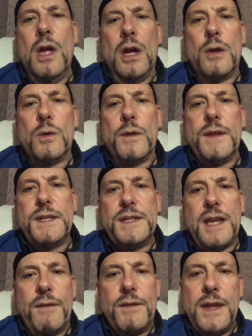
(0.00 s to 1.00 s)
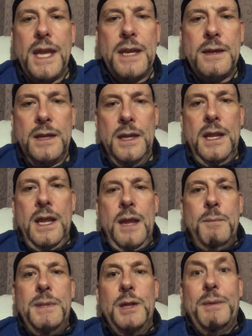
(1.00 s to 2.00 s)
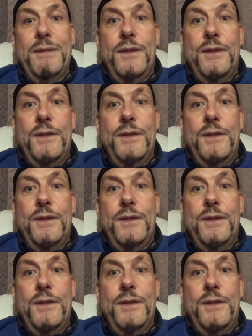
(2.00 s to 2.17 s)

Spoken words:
on all of this stuff. And then a little bit